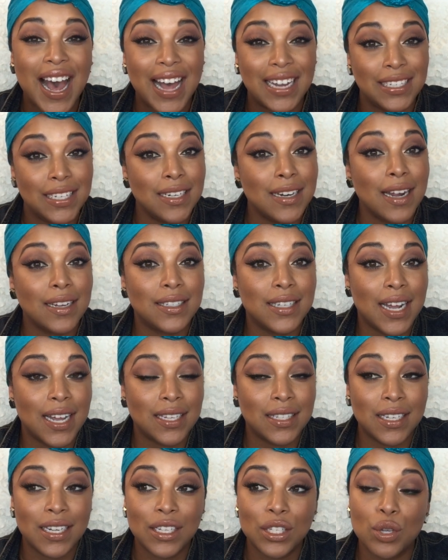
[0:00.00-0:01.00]
I did not
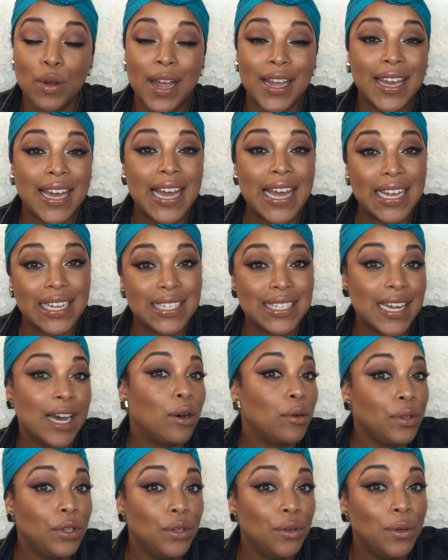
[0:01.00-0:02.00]
test it, so I can't
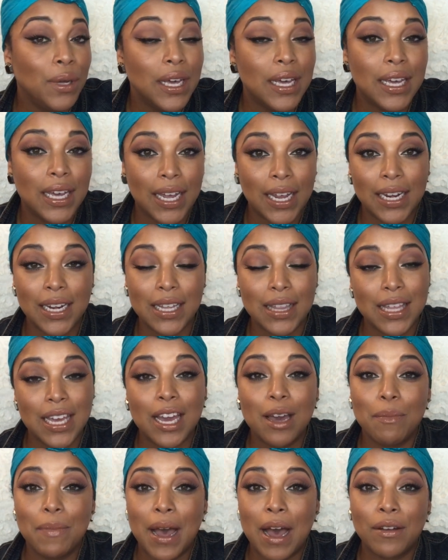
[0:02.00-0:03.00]
tell you
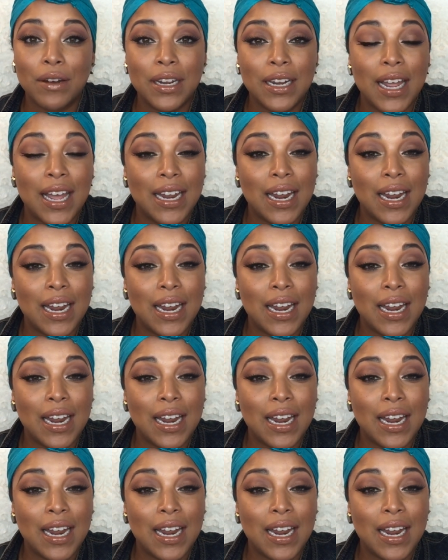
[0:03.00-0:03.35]
anything about it.